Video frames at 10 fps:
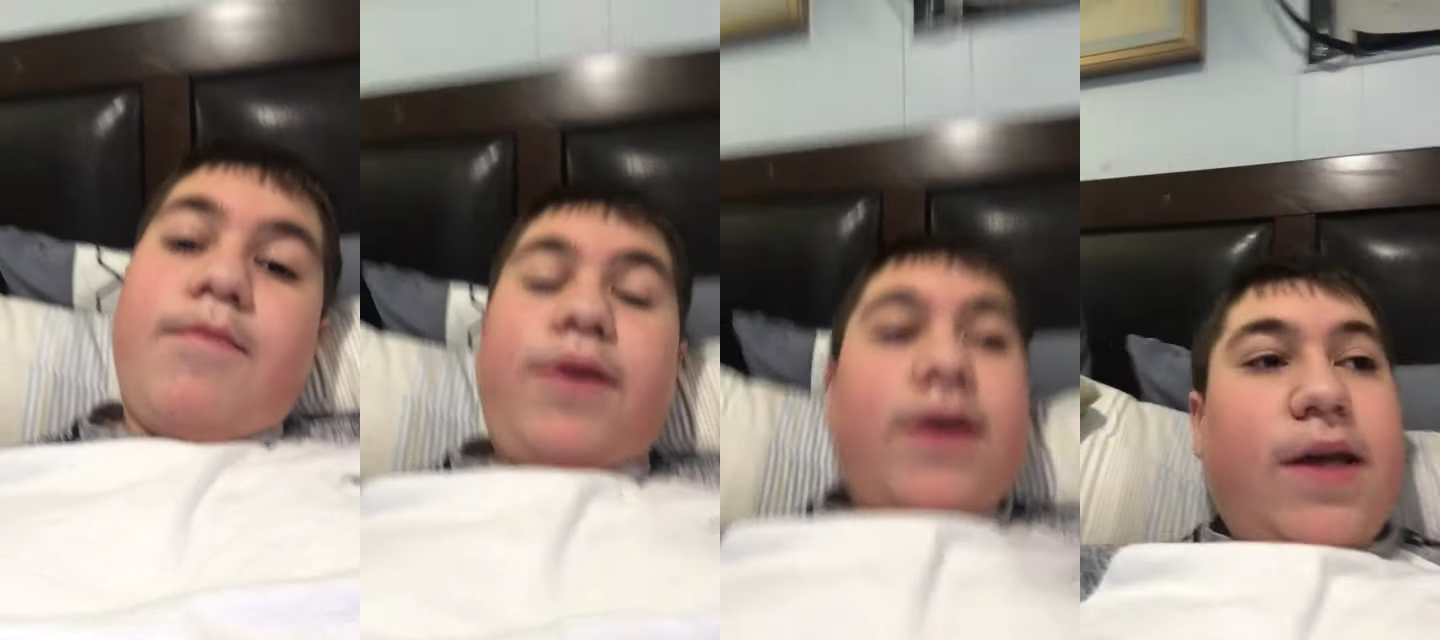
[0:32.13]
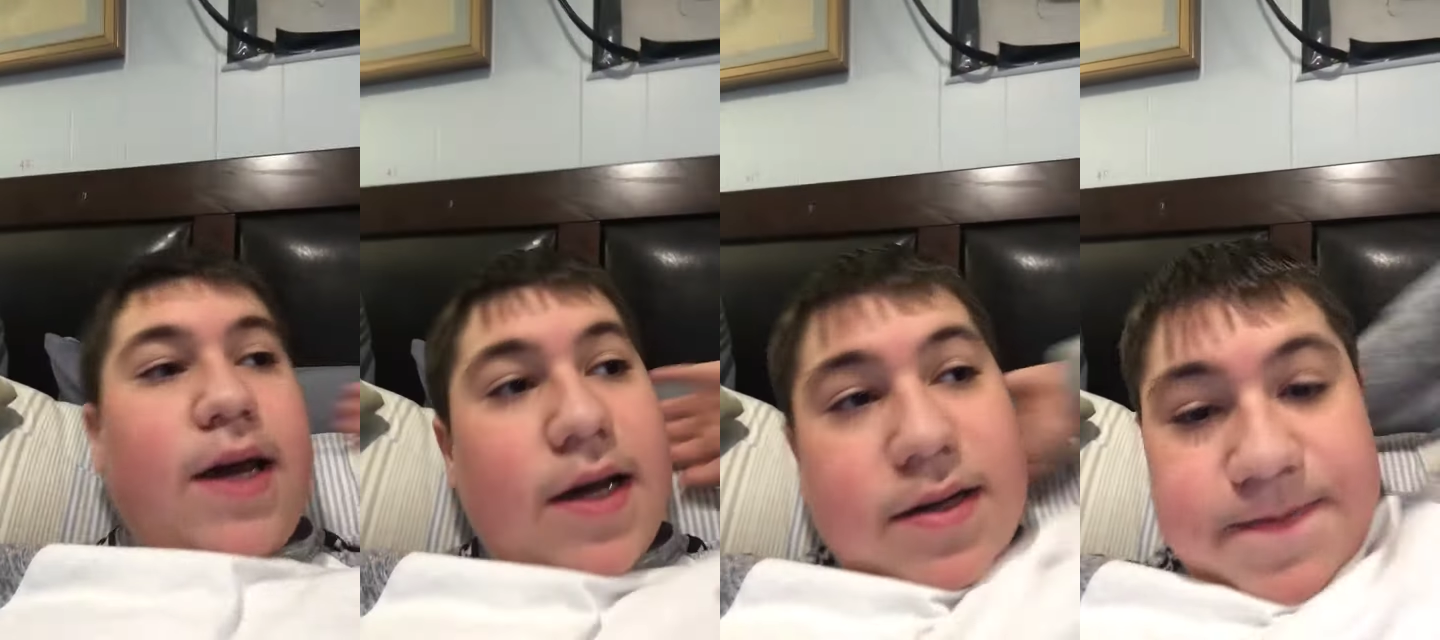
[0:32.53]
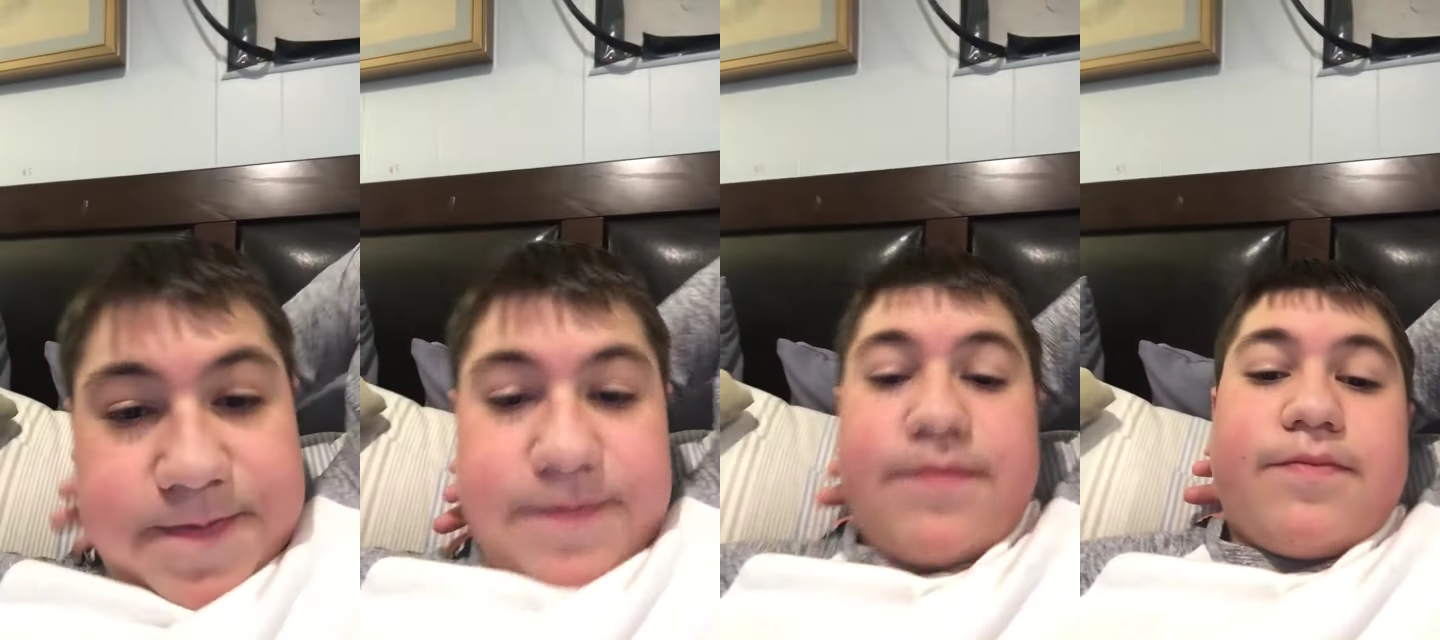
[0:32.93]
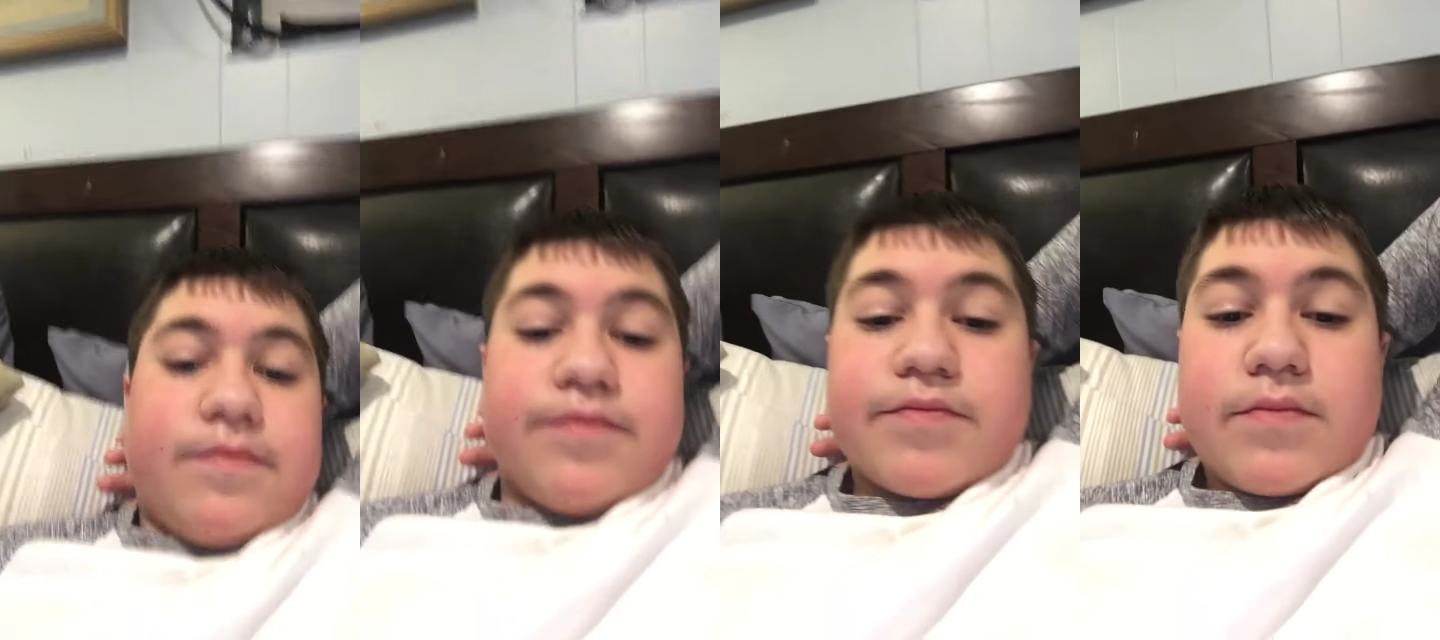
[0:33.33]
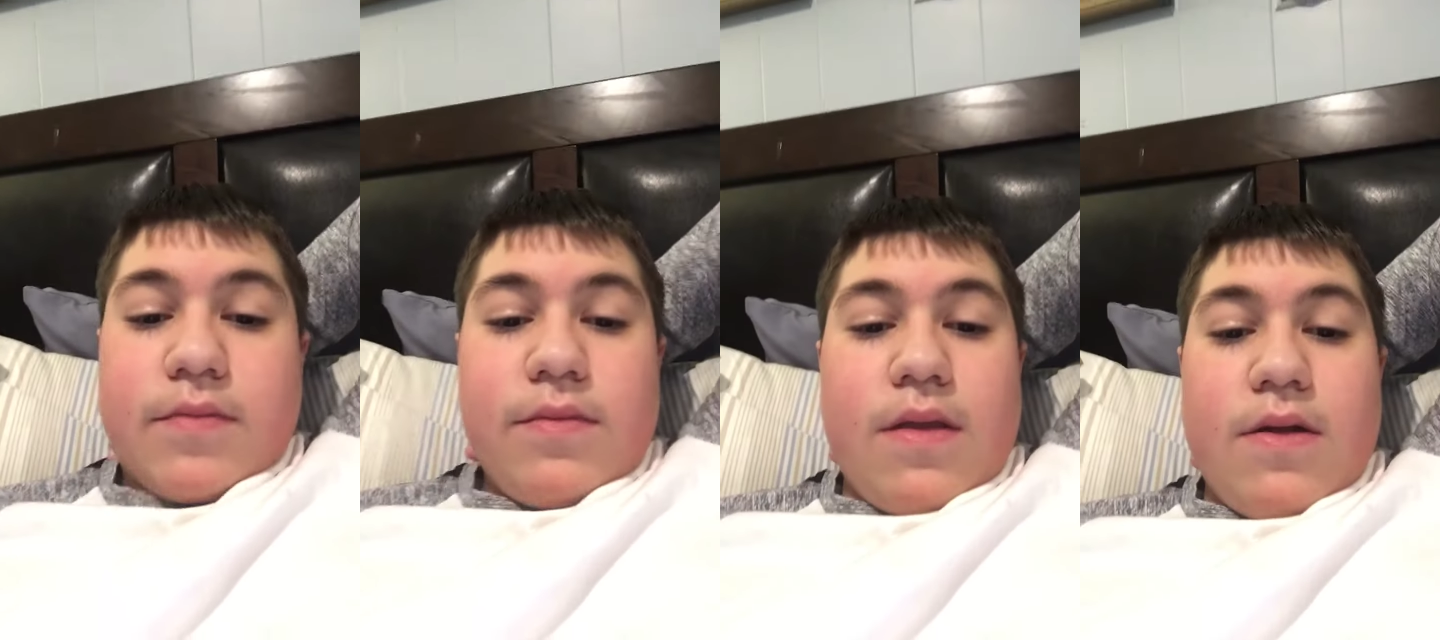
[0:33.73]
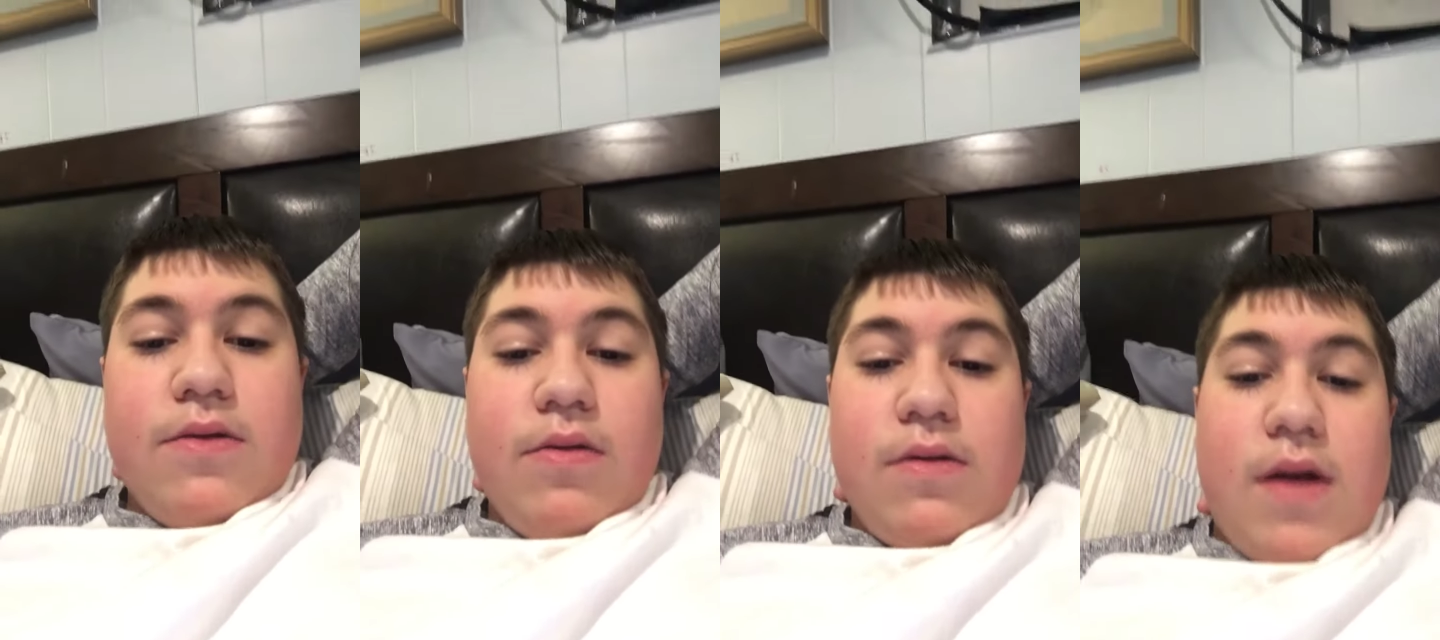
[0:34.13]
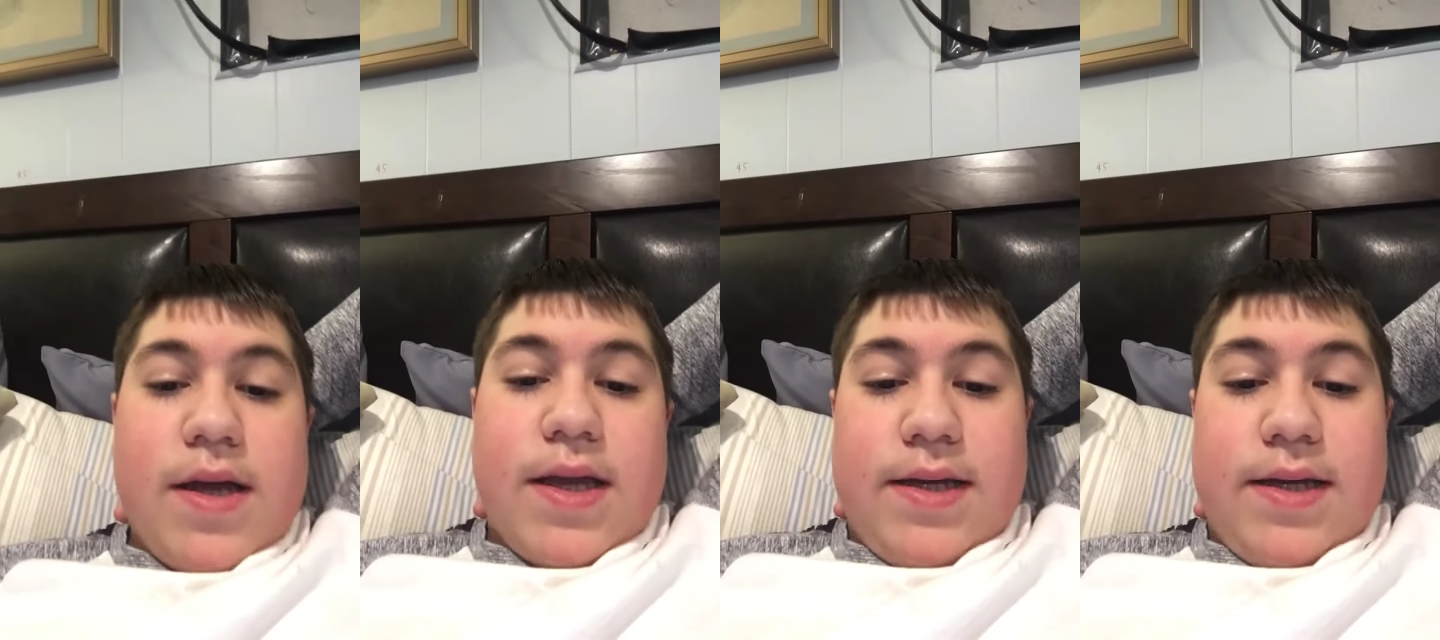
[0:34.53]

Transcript: But yeah, like